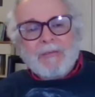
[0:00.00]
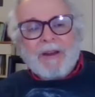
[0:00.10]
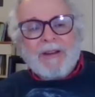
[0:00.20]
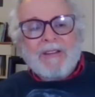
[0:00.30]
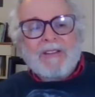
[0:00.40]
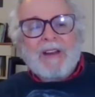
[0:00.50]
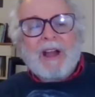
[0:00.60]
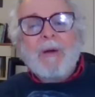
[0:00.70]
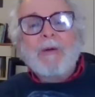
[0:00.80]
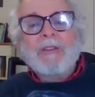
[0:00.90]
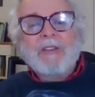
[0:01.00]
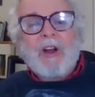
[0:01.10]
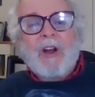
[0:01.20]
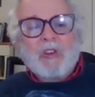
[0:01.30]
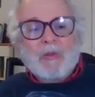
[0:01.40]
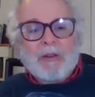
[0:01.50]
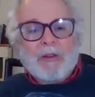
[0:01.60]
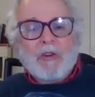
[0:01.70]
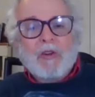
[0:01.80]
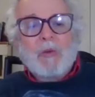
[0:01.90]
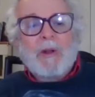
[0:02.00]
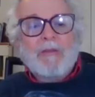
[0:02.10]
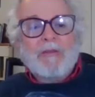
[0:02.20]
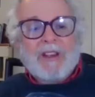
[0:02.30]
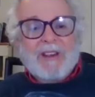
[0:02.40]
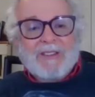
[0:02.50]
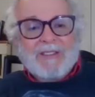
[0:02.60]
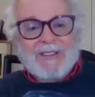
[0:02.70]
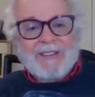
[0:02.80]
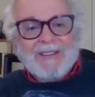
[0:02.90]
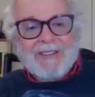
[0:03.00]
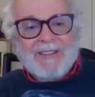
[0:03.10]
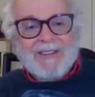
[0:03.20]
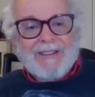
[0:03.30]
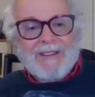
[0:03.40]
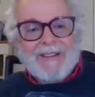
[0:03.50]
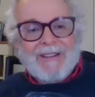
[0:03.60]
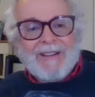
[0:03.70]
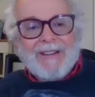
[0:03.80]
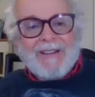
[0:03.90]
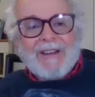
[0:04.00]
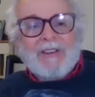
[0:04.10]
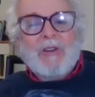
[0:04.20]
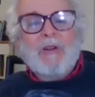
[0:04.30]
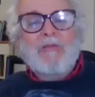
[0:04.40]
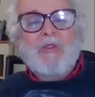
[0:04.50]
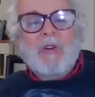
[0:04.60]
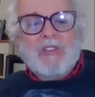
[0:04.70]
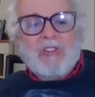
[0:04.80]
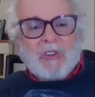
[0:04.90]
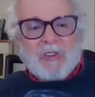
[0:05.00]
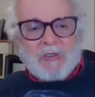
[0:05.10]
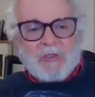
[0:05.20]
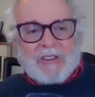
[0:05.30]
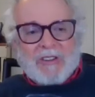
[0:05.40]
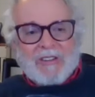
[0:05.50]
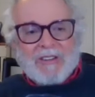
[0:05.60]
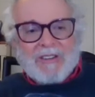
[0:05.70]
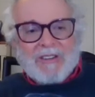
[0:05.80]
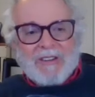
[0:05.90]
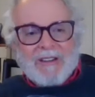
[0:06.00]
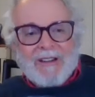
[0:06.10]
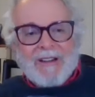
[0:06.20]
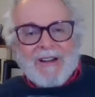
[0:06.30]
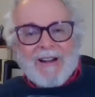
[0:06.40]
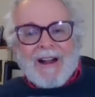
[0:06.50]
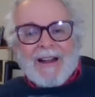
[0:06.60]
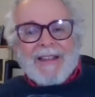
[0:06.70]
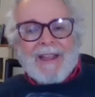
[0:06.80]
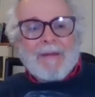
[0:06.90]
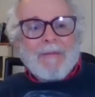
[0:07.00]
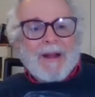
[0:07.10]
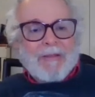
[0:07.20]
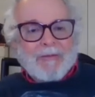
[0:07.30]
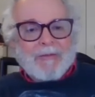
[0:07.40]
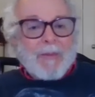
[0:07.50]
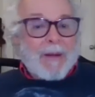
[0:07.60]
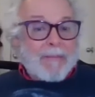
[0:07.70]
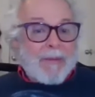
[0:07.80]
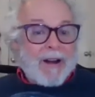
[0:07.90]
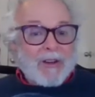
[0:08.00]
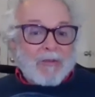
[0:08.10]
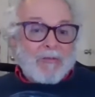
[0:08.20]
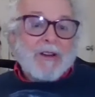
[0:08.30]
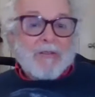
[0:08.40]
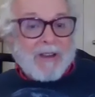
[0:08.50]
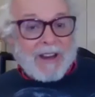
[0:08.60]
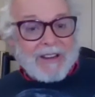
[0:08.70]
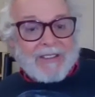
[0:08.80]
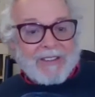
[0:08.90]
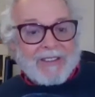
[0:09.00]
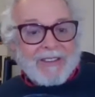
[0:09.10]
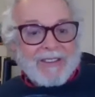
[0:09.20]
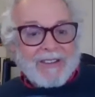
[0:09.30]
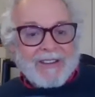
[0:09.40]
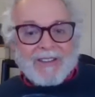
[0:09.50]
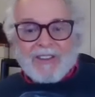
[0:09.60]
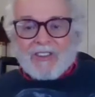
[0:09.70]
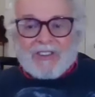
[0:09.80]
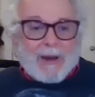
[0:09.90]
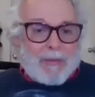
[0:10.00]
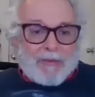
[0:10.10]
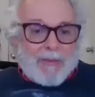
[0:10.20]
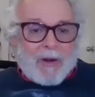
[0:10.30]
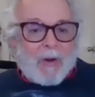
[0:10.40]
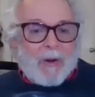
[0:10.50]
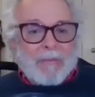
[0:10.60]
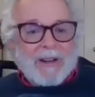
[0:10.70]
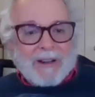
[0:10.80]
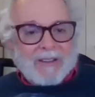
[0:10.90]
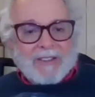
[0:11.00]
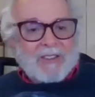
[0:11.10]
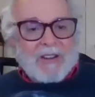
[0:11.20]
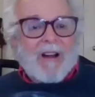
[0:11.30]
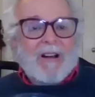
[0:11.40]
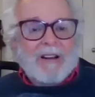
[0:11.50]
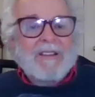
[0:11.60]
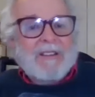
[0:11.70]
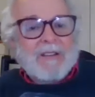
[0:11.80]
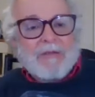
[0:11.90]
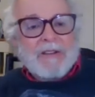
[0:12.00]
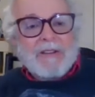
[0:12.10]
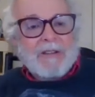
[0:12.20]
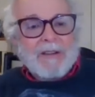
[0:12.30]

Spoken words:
appendix, and I was in the hospital for 12 days. It took 4 surgeries. I came out with my body rearranged. The shape of my whole middle is scarred and different.